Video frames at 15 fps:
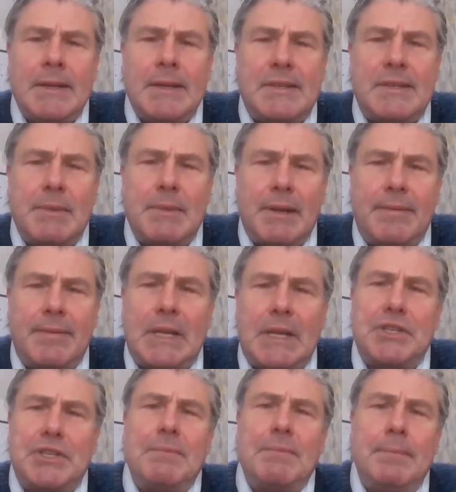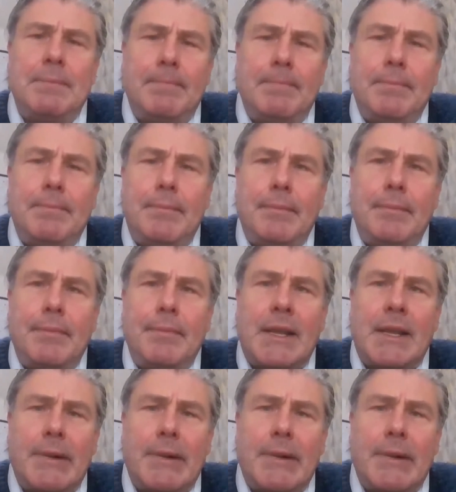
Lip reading: In a similar fashion, the